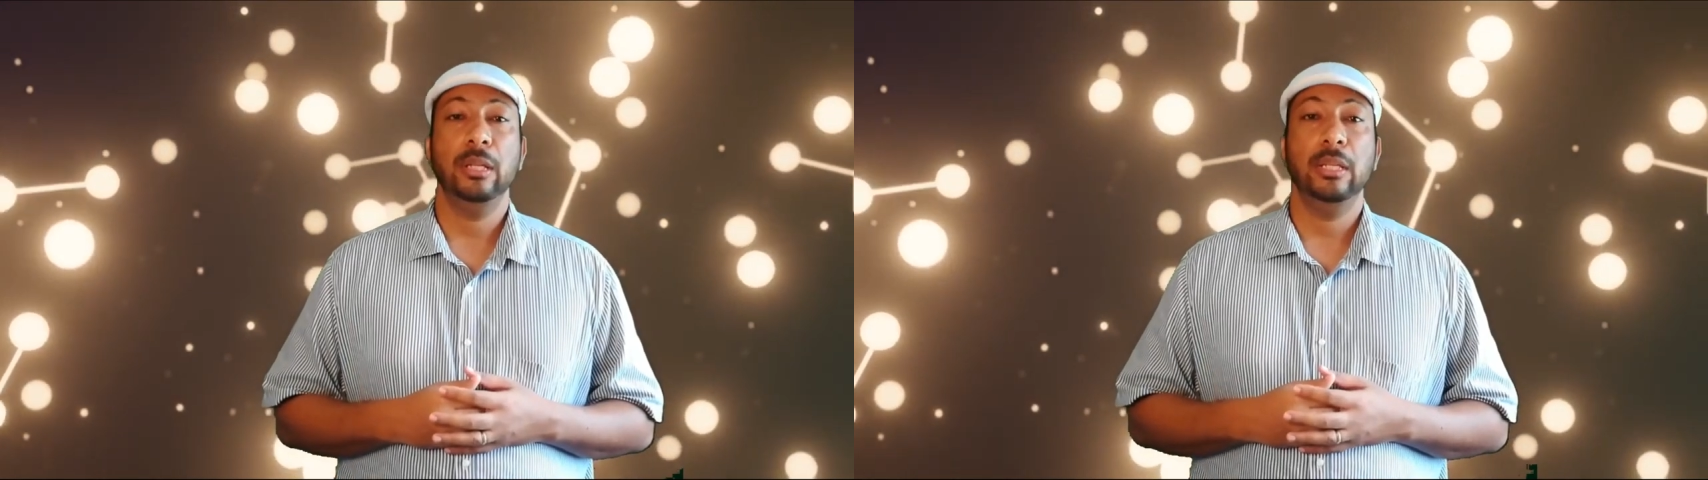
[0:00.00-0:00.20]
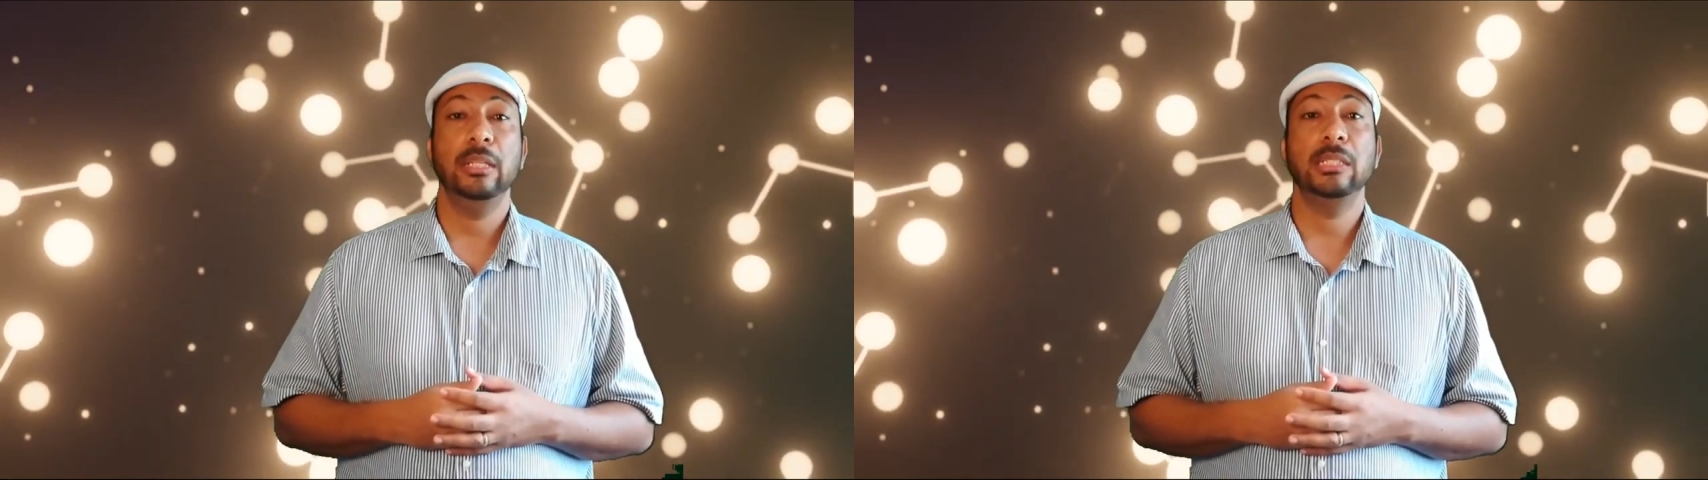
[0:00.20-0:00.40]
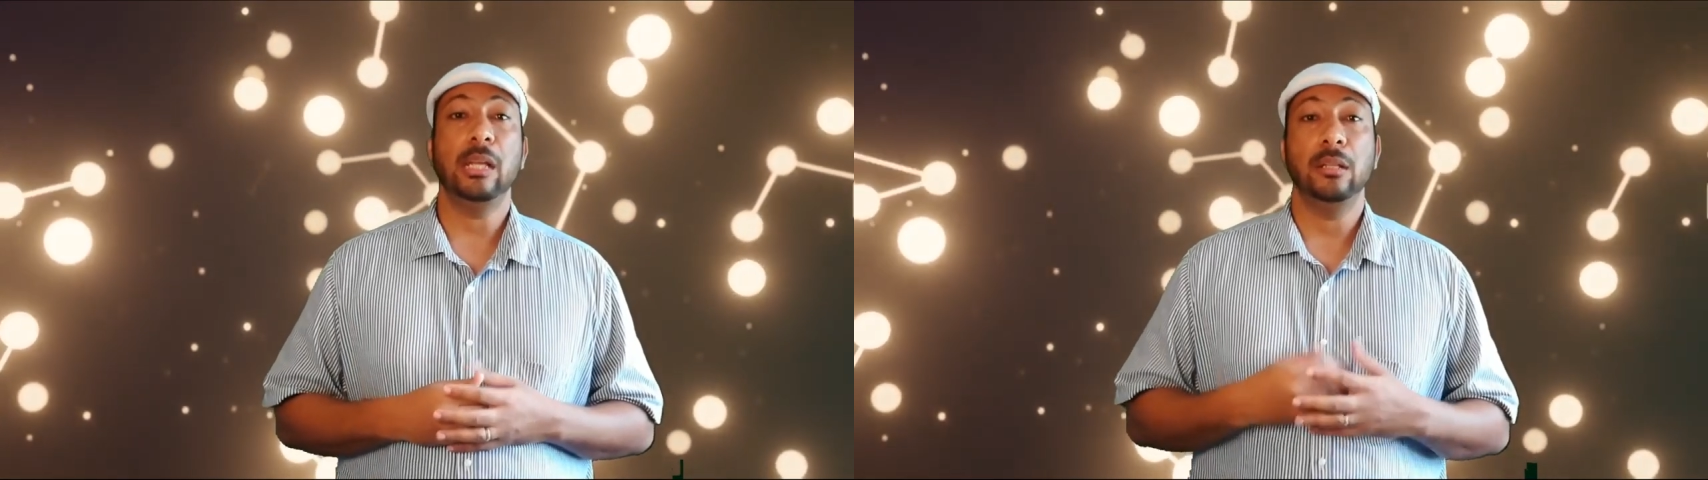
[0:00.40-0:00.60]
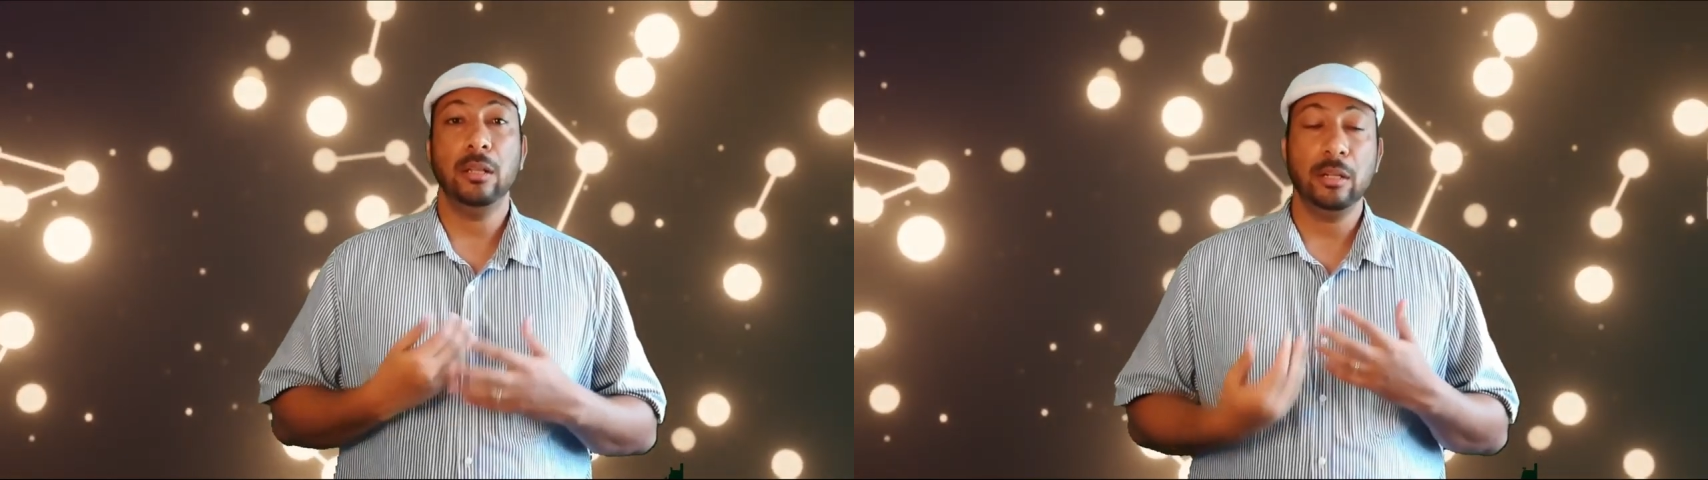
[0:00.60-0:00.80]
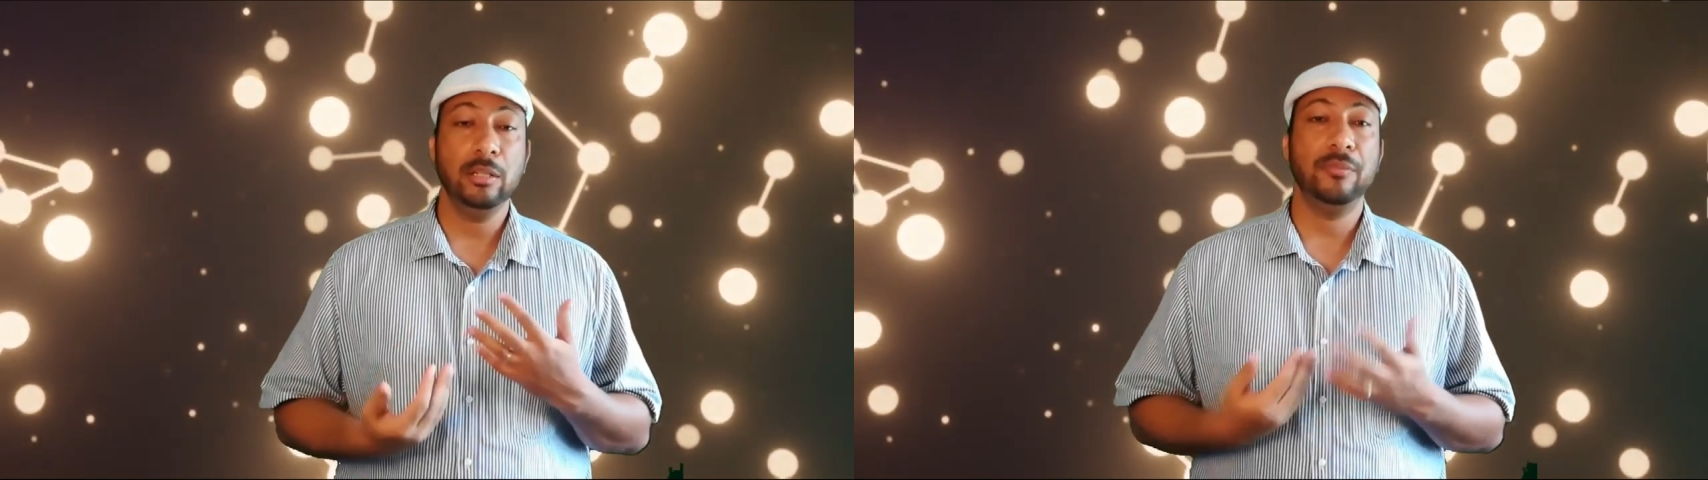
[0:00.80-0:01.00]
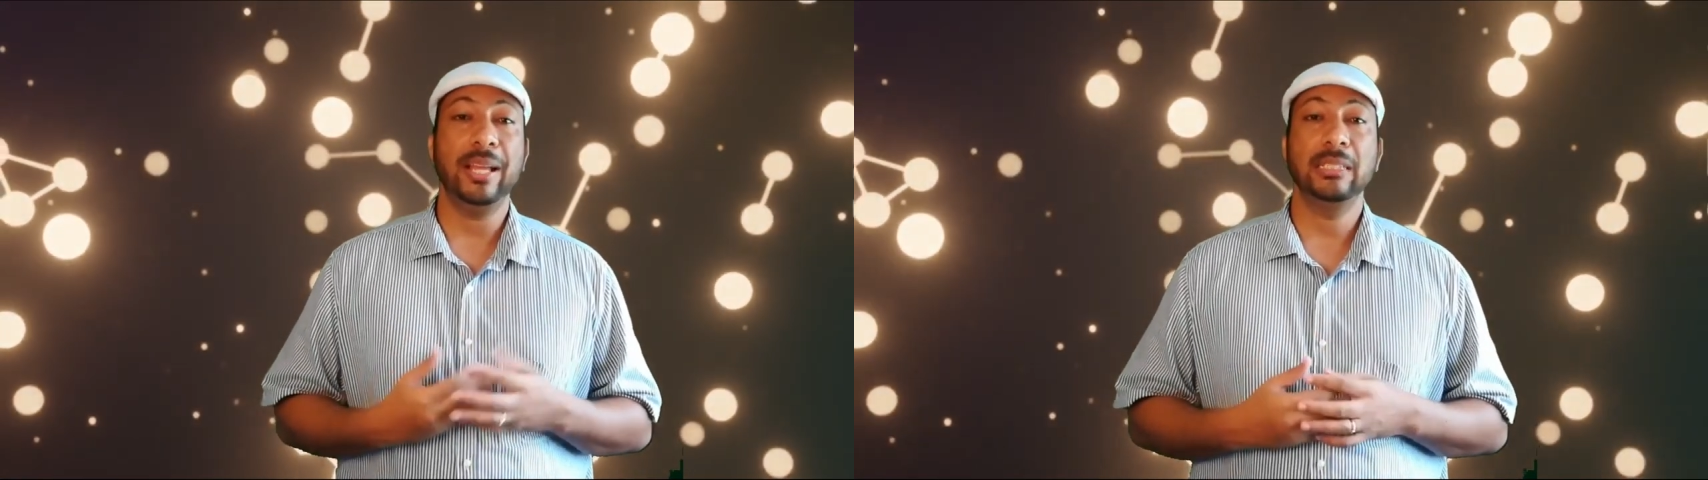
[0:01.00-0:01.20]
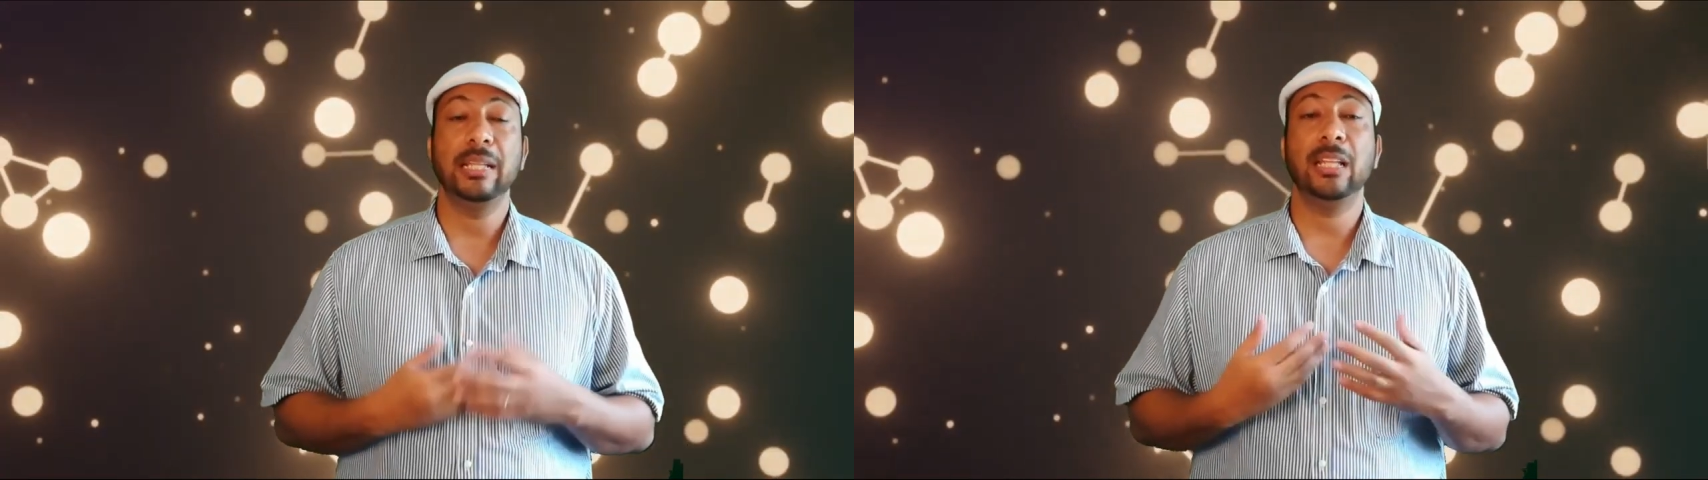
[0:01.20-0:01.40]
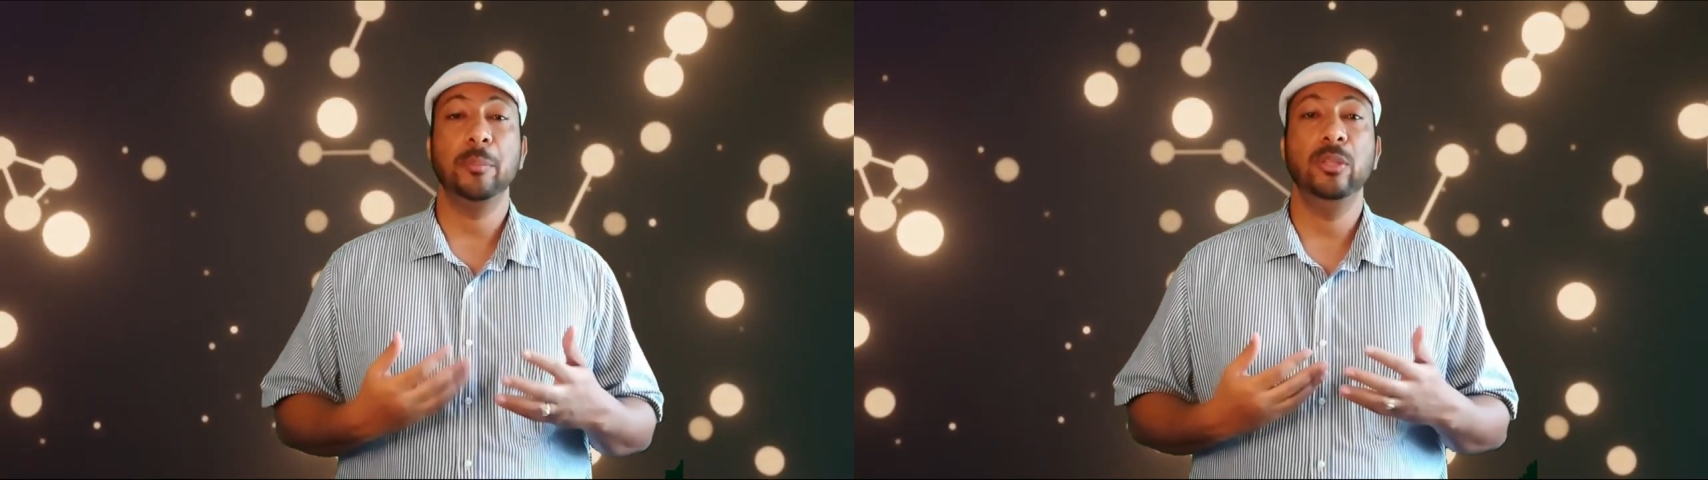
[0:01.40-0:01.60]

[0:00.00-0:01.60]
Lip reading: is another device that can be